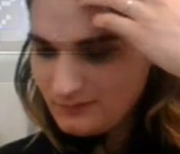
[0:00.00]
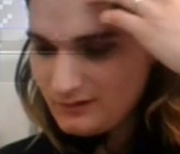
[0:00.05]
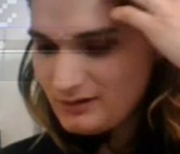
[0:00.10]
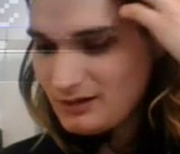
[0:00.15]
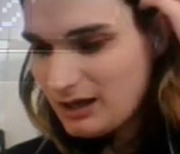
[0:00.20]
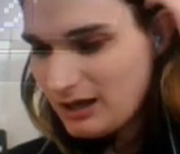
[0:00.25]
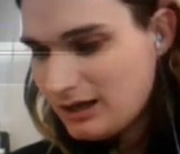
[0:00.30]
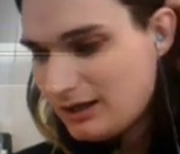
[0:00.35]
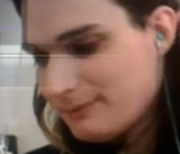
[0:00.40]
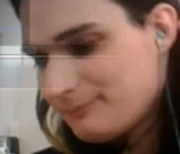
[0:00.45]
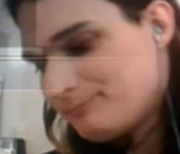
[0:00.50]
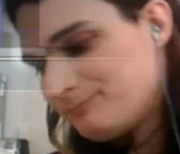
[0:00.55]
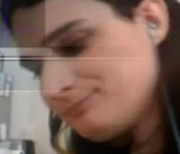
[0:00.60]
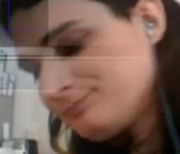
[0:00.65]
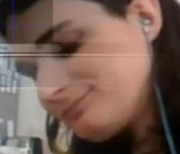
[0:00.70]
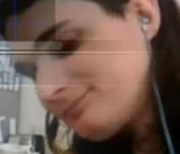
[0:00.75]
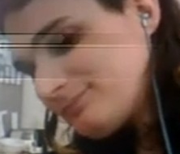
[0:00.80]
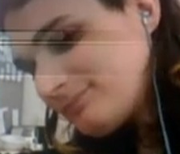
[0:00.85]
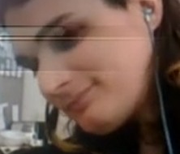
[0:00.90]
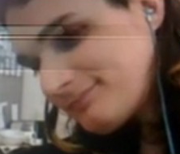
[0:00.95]
um,
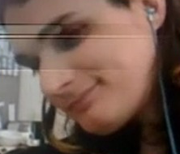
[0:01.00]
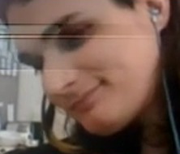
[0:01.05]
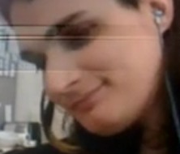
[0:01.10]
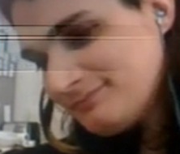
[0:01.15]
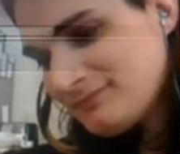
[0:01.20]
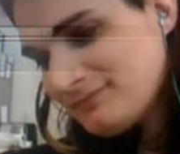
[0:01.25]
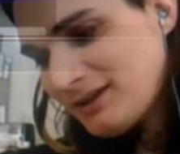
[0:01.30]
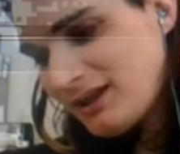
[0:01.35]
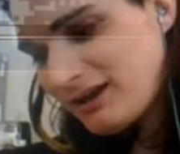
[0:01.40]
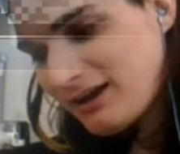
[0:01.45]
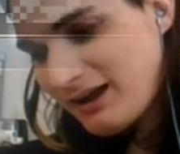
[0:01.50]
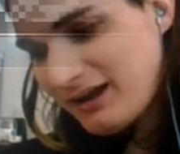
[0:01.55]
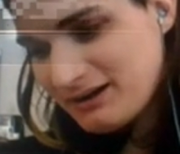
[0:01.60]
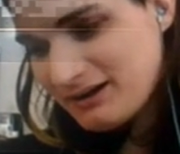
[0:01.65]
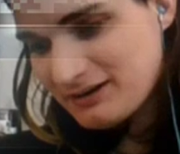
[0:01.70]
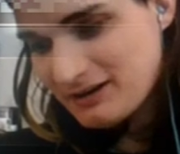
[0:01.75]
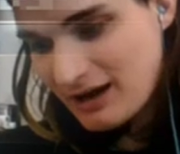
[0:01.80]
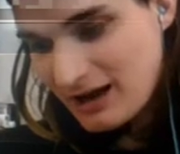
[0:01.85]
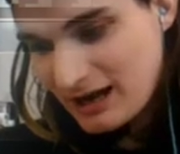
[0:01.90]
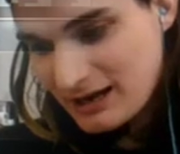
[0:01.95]
like I had
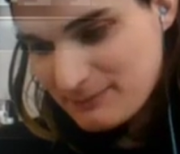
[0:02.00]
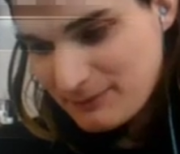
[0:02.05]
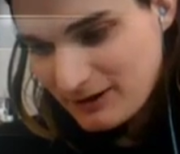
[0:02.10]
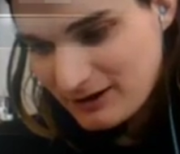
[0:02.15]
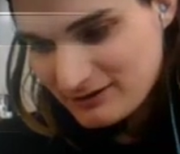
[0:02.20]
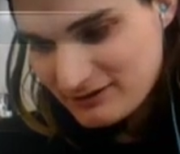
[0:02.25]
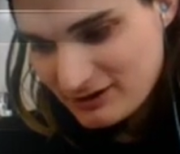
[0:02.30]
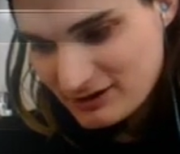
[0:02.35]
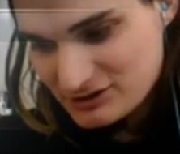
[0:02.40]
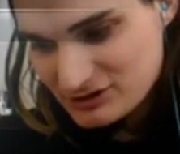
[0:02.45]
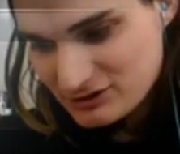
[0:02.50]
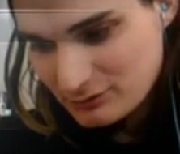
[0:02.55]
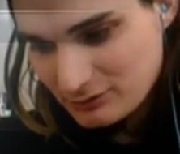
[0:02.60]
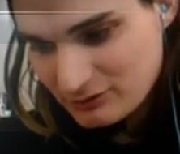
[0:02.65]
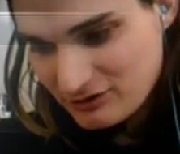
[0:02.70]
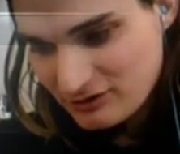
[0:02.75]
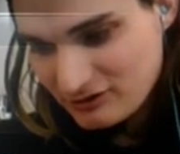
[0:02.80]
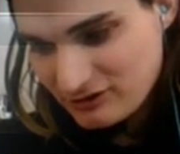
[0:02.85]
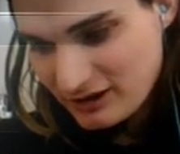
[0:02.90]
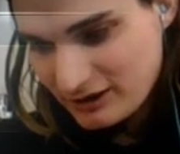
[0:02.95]
an iPod Touch, and there
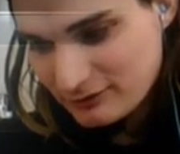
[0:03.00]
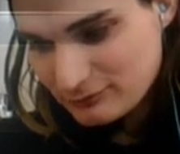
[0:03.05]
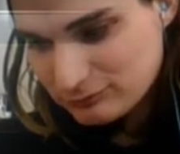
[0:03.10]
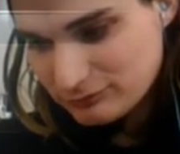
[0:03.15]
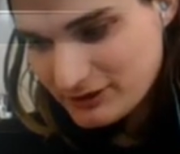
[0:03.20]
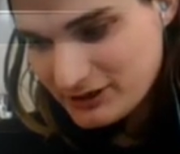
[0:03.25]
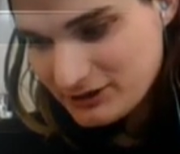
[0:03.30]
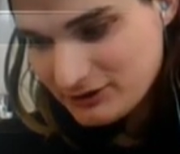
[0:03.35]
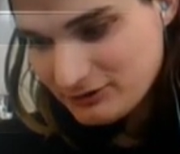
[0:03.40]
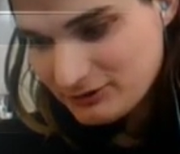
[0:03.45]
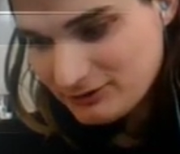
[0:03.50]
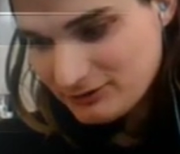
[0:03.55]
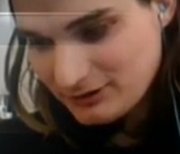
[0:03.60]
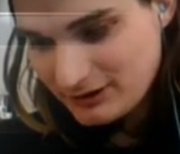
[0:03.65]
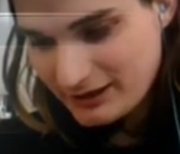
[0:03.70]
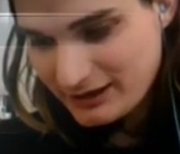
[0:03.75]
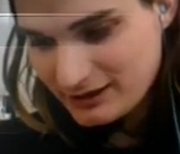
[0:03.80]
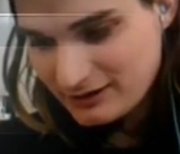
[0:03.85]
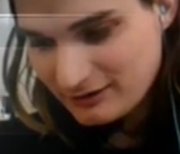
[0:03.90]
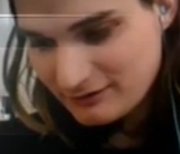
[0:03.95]
was this like real,
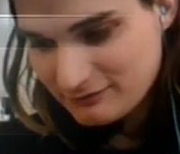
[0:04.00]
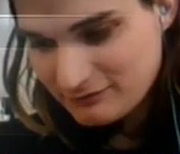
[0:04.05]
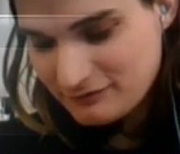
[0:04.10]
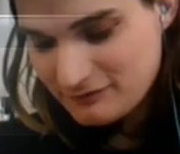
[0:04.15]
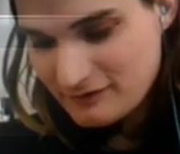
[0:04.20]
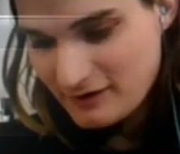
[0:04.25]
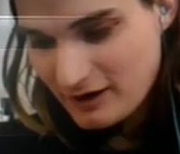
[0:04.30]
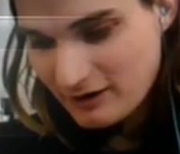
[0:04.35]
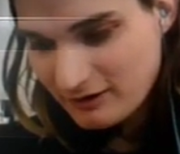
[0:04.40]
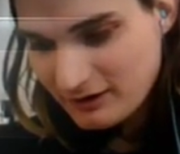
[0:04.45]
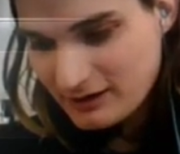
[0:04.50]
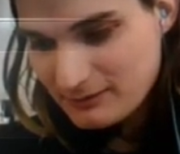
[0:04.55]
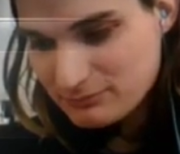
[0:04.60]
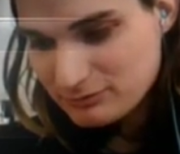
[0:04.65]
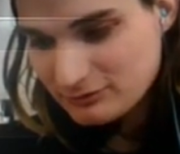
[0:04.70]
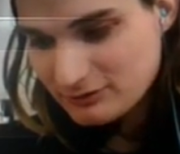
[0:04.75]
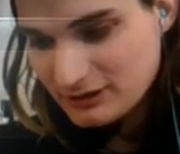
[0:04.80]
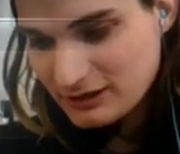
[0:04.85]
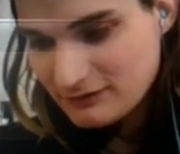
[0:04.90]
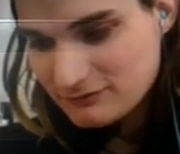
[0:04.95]
like very
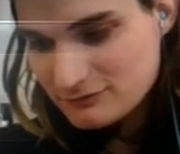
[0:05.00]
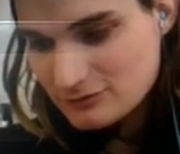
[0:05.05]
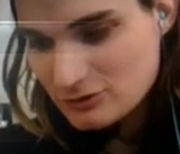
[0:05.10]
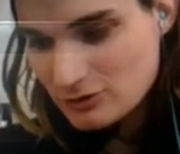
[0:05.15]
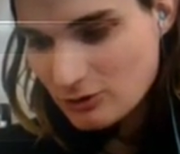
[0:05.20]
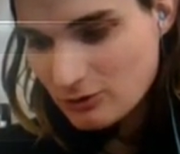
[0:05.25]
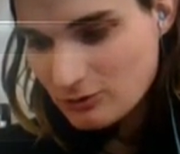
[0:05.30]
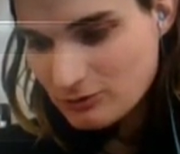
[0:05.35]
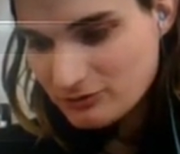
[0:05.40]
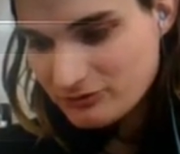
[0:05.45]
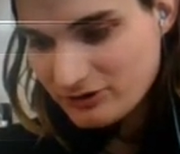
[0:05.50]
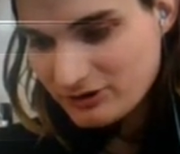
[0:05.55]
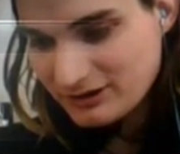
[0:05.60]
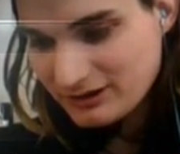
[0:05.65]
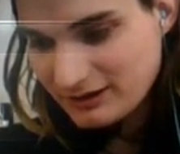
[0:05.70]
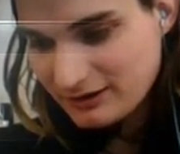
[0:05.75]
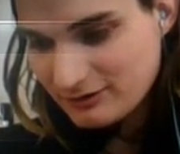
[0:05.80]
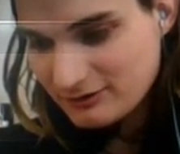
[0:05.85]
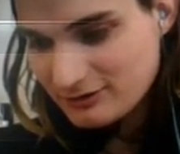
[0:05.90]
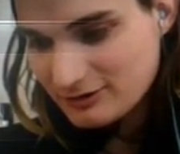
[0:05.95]
brief golden
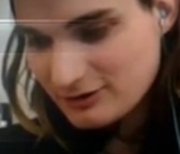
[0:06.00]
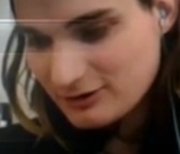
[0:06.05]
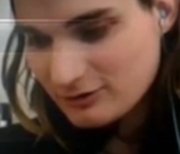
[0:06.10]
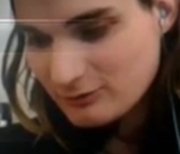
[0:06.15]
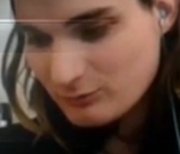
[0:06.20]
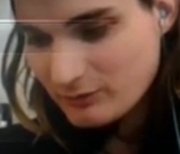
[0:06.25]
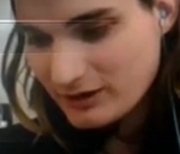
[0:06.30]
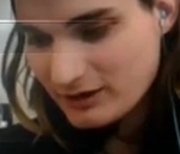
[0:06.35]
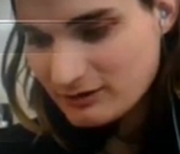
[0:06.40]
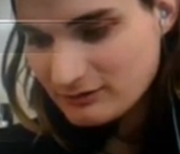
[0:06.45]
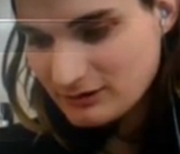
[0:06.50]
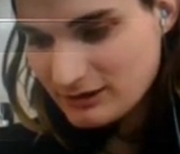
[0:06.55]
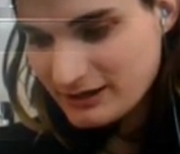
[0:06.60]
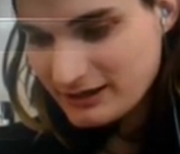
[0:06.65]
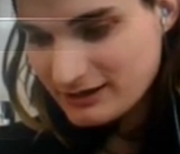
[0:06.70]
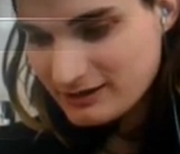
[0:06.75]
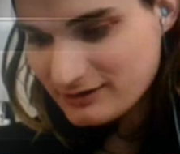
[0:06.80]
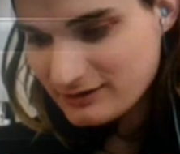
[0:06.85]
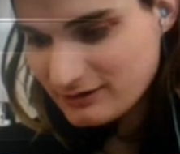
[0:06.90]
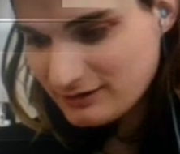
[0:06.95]
era where
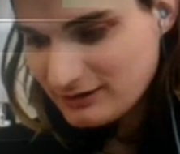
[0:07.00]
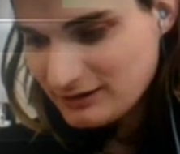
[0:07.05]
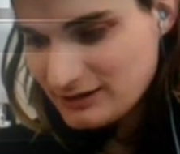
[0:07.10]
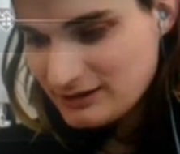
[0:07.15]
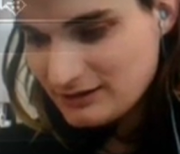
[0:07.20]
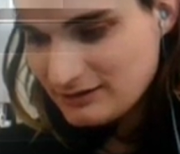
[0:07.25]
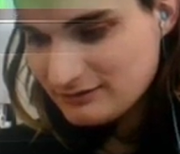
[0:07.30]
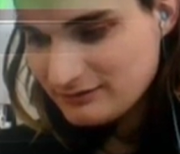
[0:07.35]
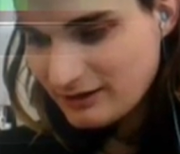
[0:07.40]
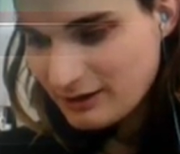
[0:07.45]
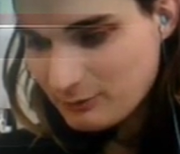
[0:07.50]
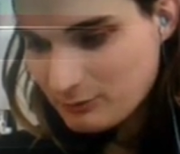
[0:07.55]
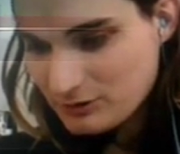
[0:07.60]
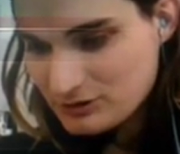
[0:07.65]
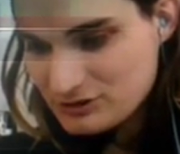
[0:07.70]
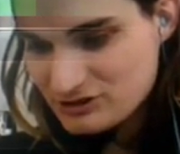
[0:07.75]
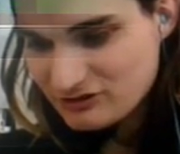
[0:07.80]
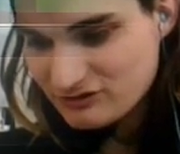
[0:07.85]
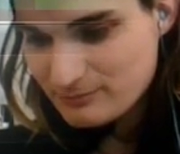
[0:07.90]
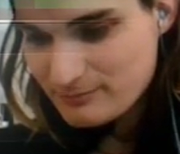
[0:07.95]
like they were just